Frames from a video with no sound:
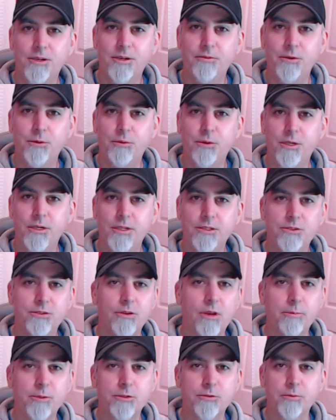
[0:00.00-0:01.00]
on, everyone? It's
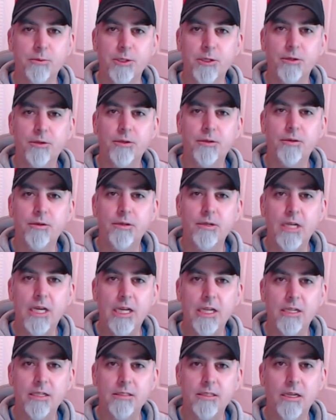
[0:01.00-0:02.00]
Optics from the Nerd Herd,
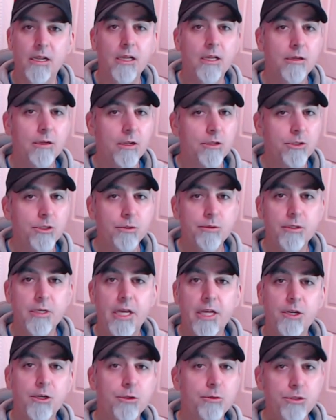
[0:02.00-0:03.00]
and today I'll show you
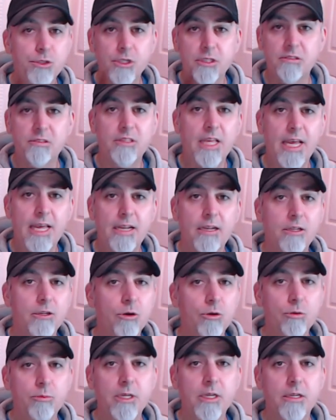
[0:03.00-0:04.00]
how to do just that in
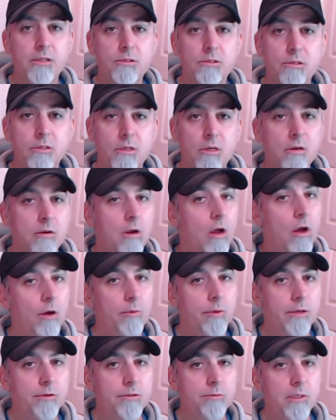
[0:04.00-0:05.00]
OBS, all
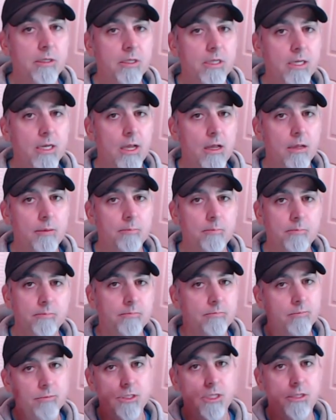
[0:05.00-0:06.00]
without spending a dime.
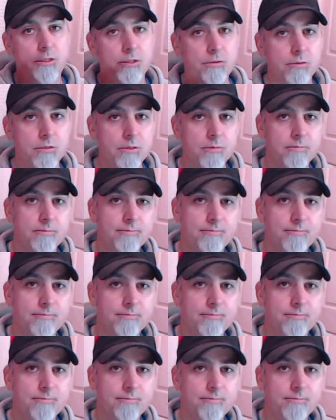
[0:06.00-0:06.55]
Stay tuned.